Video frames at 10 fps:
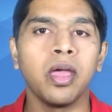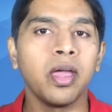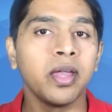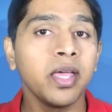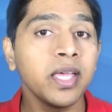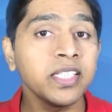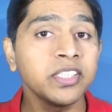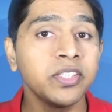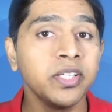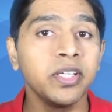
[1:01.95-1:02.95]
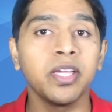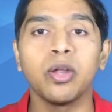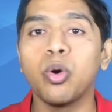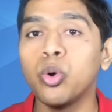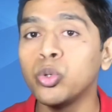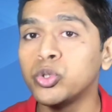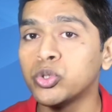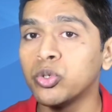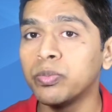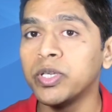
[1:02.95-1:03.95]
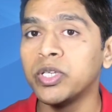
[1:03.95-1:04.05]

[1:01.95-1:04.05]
And S3 can also be